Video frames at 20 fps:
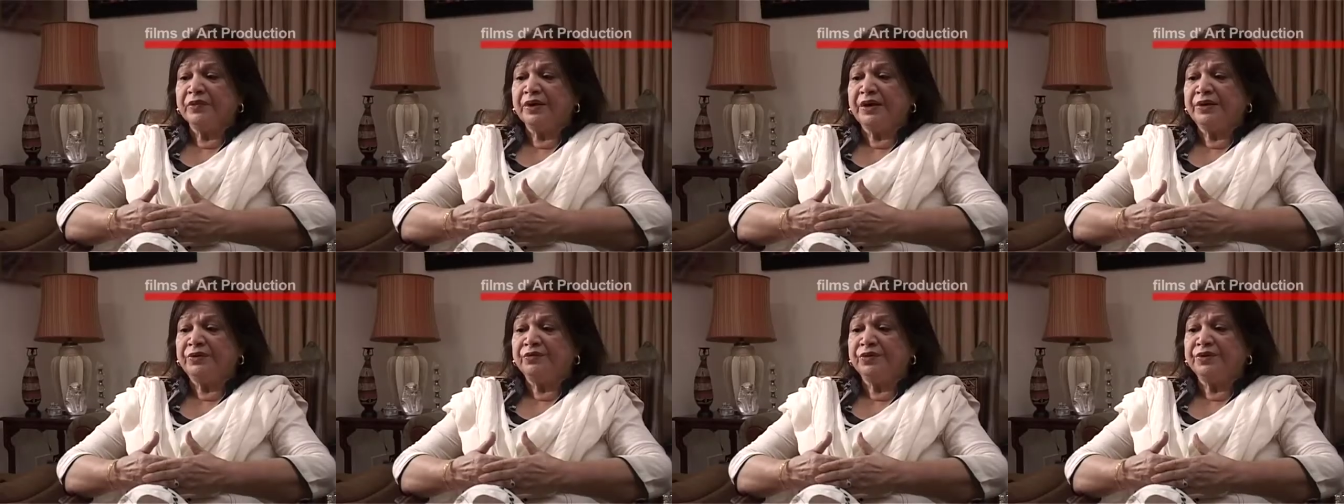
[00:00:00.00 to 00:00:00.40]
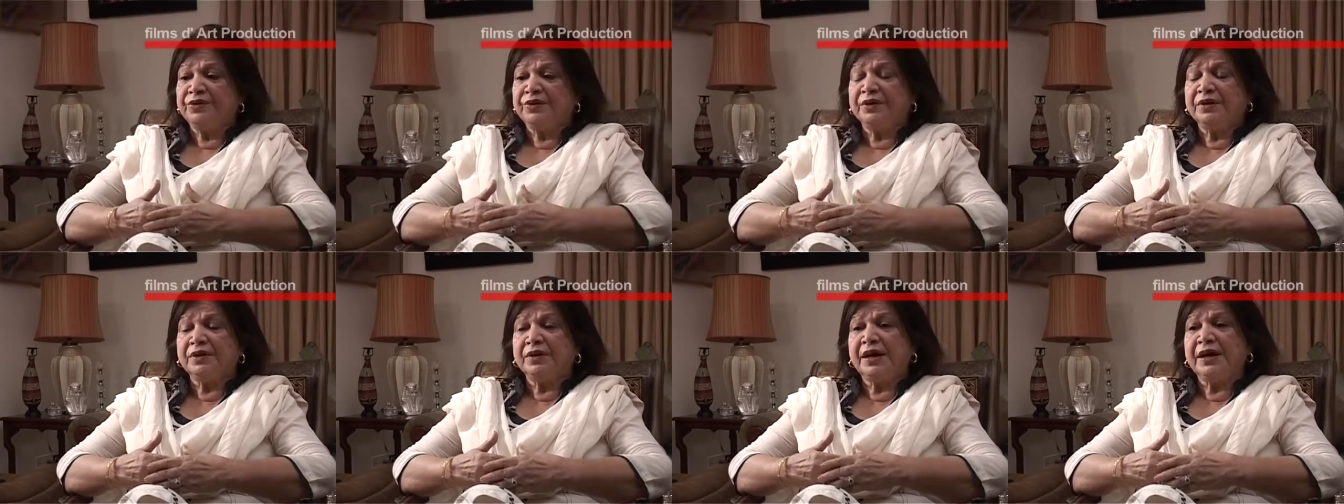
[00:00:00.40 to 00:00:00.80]
It was
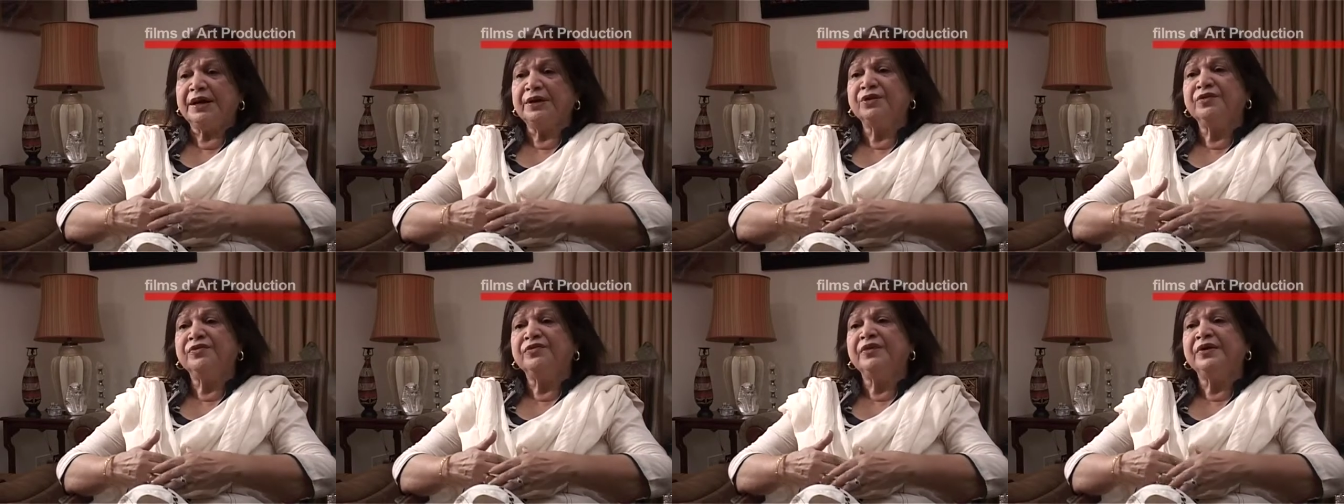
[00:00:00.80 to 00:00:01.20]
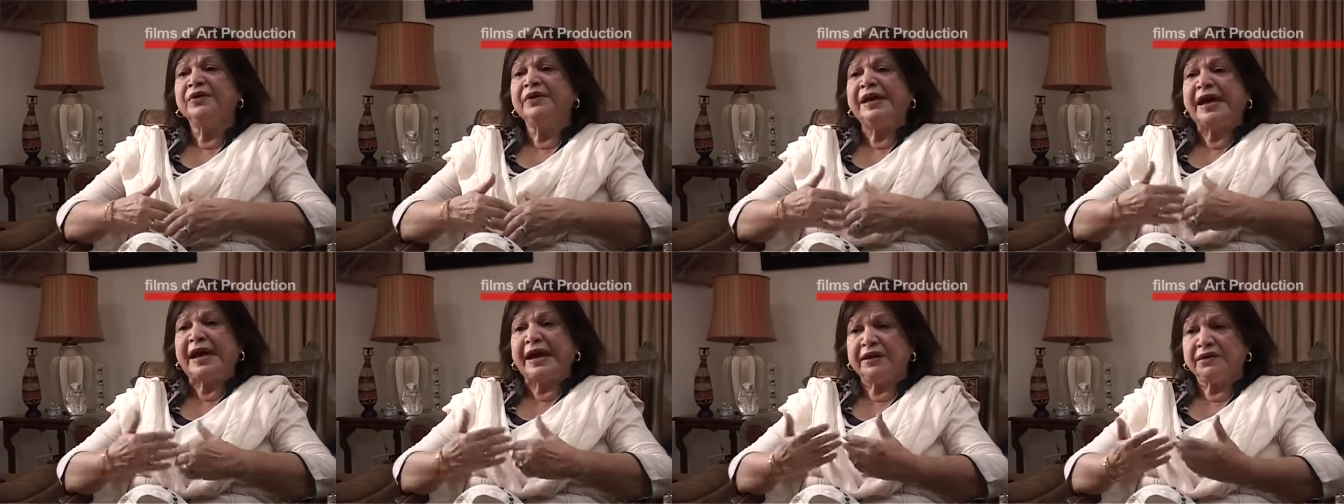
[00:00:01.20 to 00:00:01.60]
a kind of a
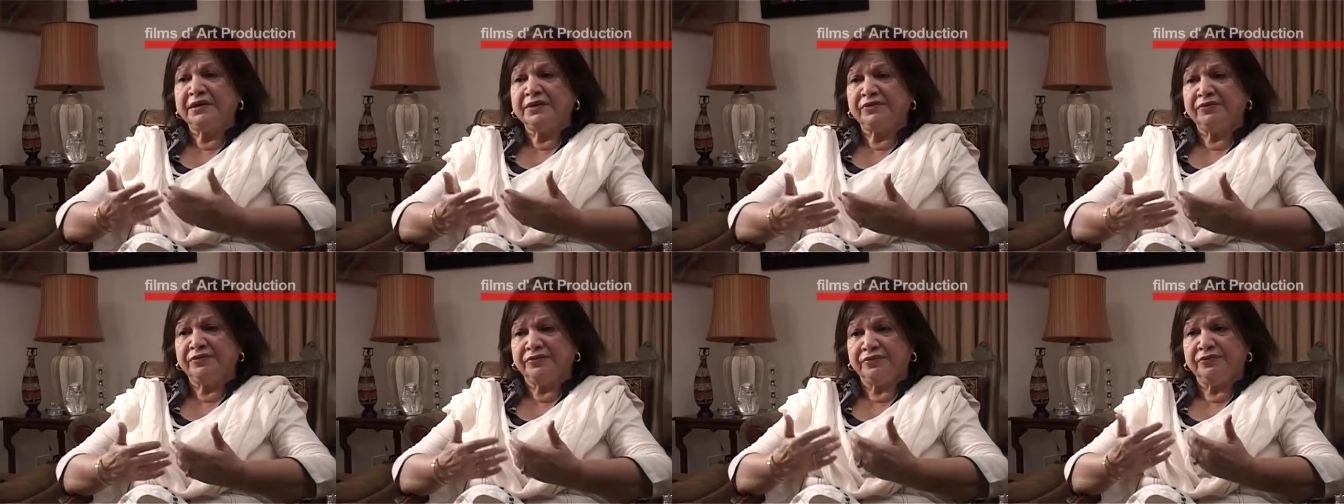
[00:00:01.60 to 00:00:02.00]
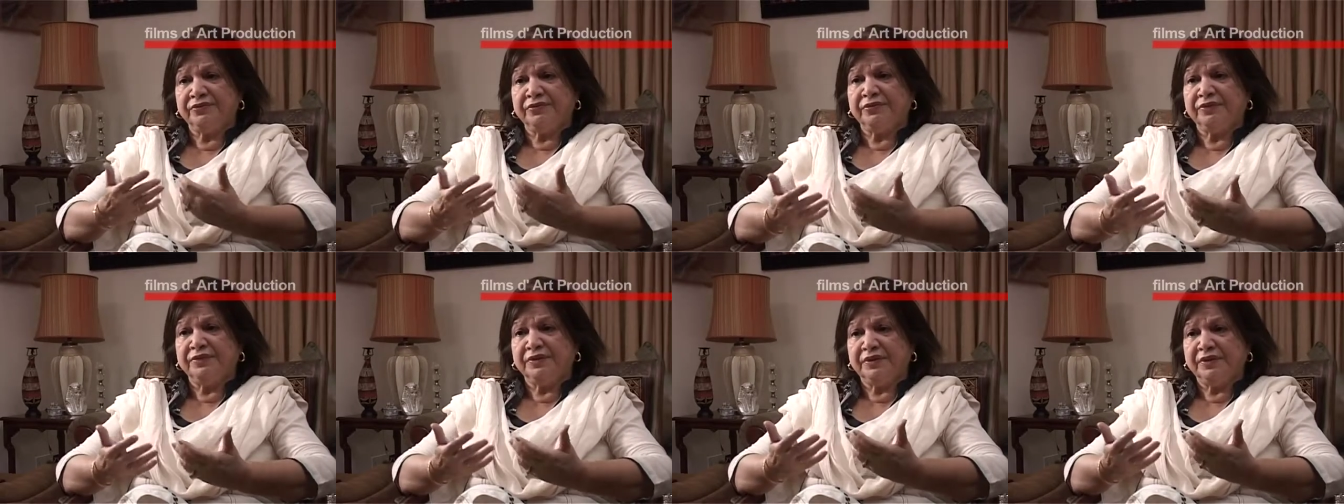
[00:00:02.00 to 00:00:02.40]
reactive
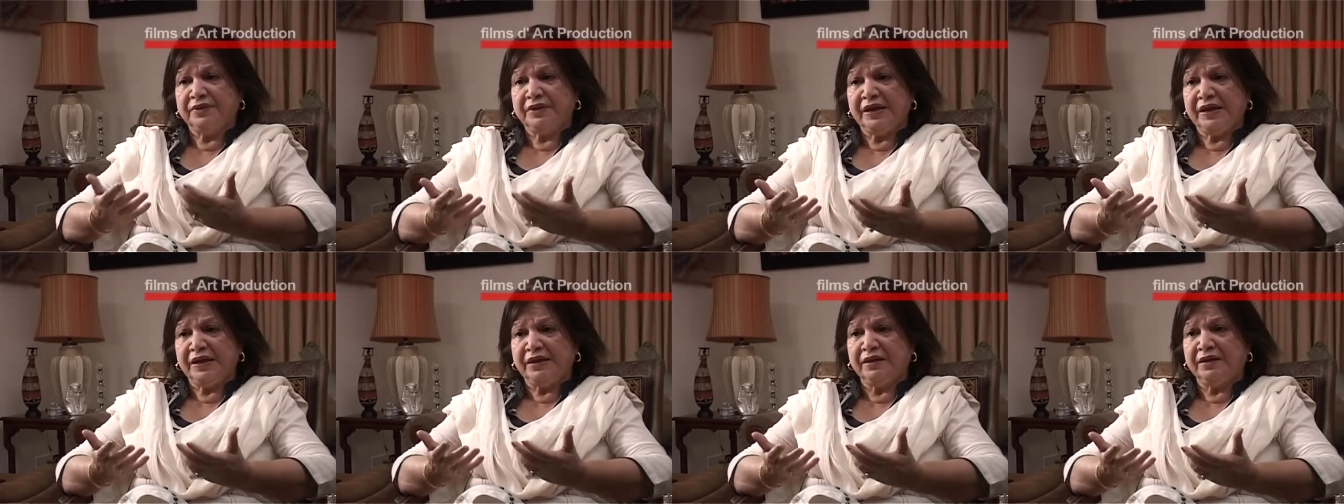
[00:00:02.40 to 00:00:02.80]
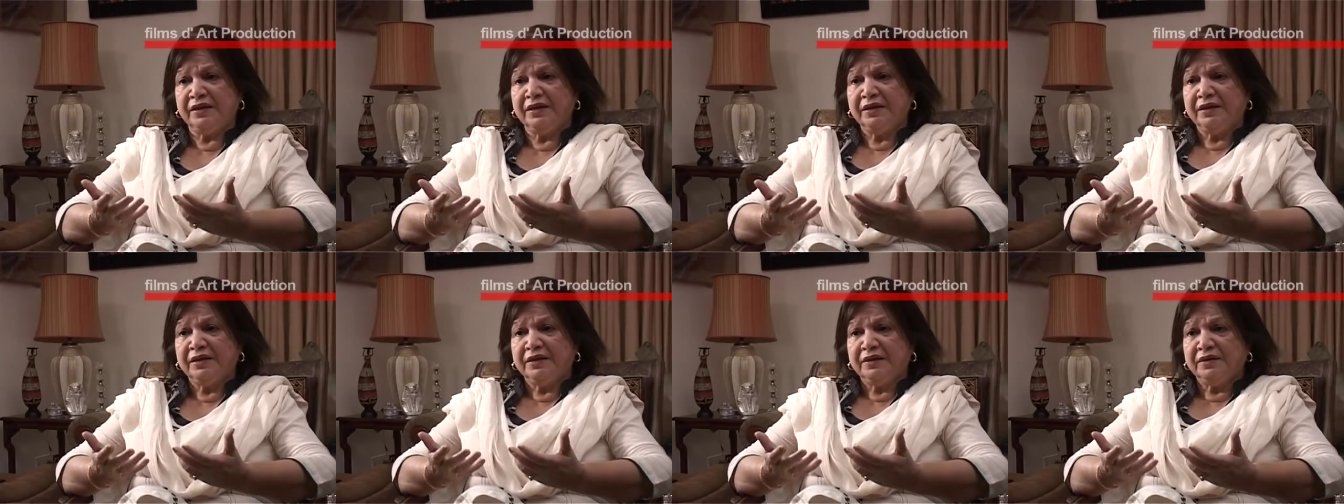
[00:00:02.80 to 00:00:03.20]
thing
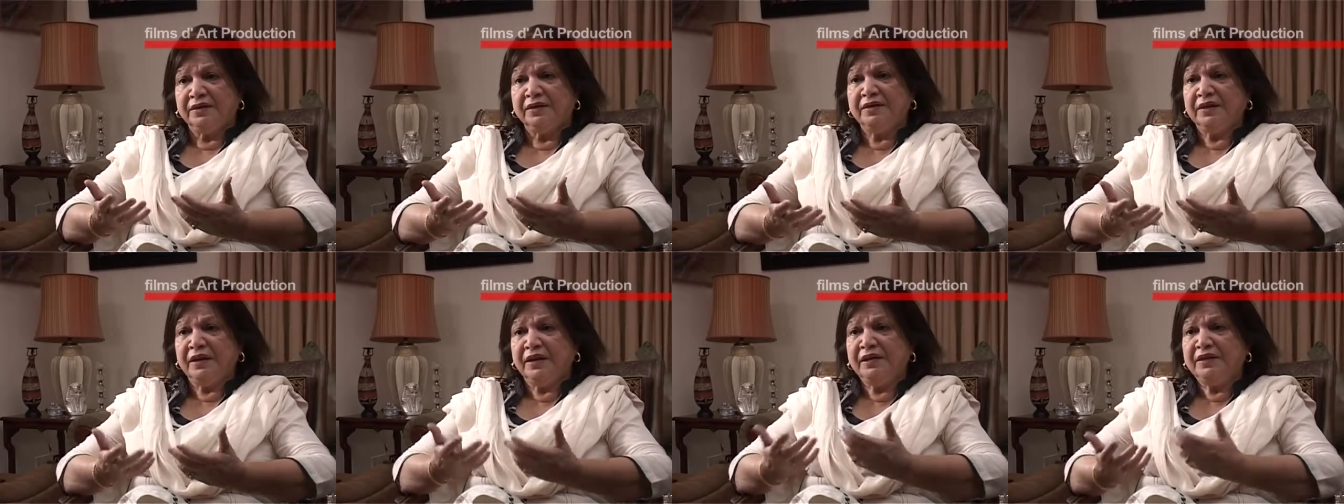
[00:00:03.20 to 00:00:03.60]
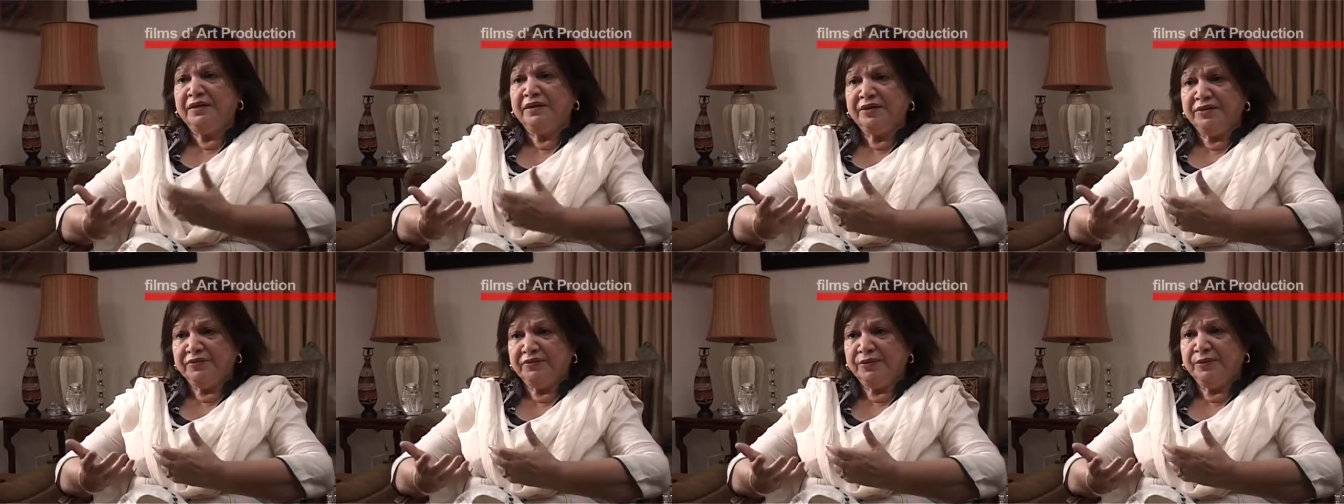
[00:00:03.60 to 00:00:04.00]

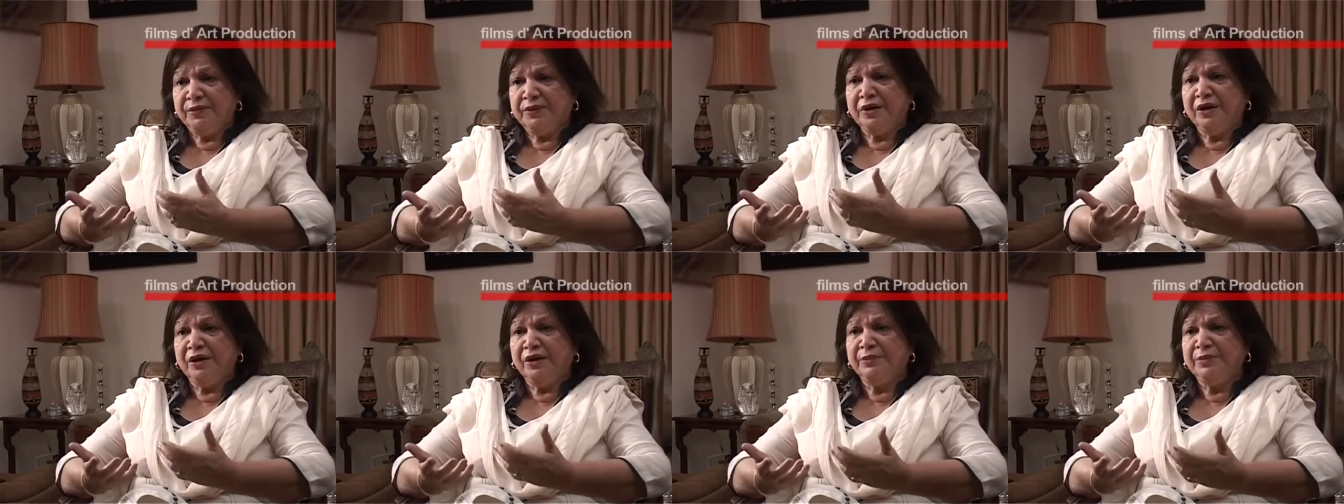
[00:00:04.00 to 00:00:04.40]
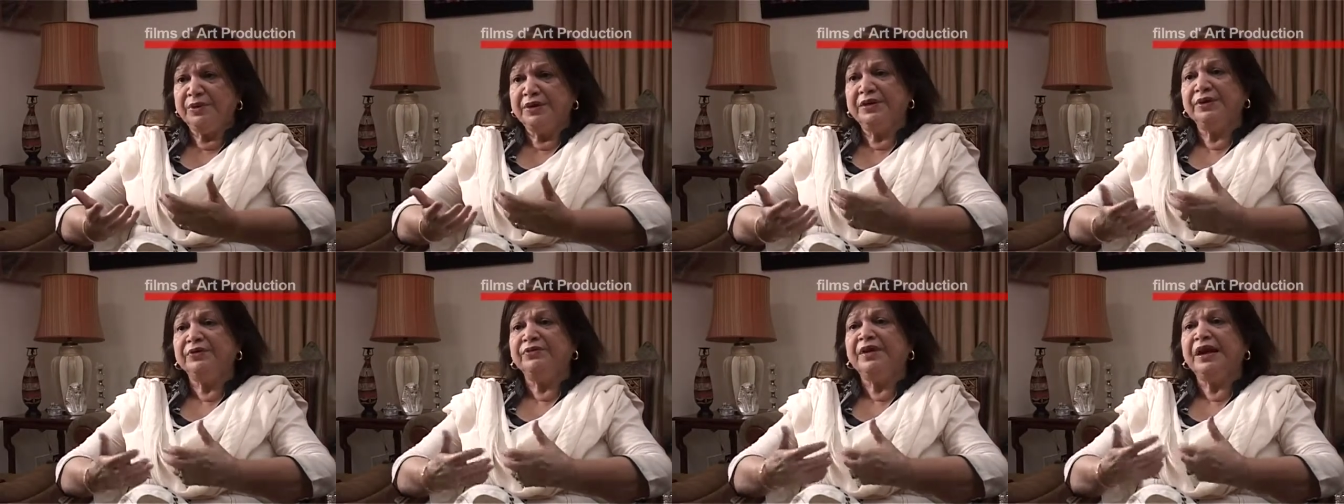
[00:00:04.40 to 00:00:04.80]
anything from the
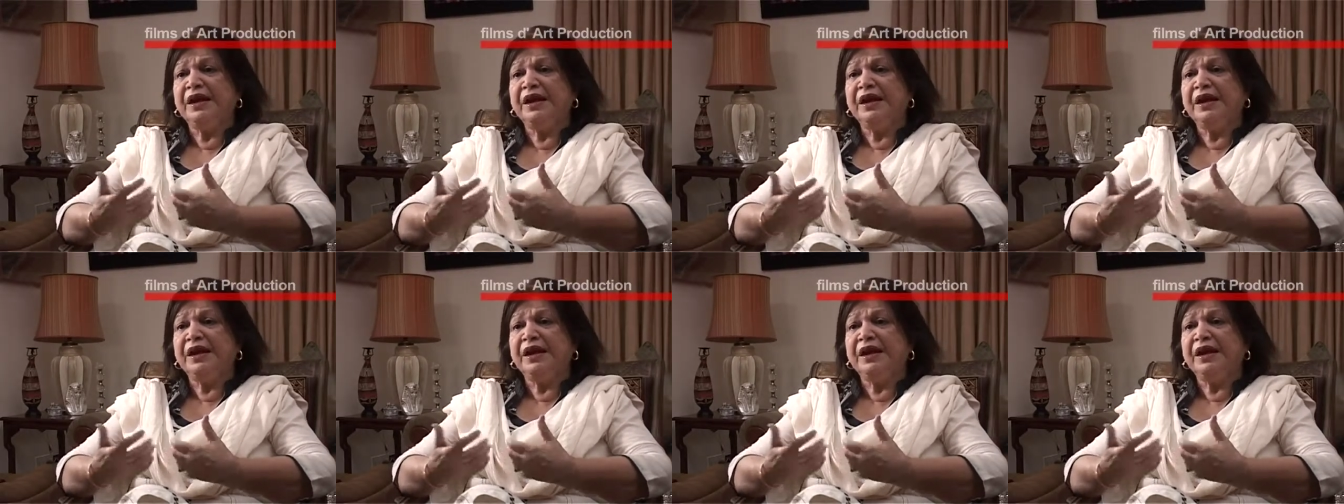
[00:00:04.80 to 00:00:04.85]
government and we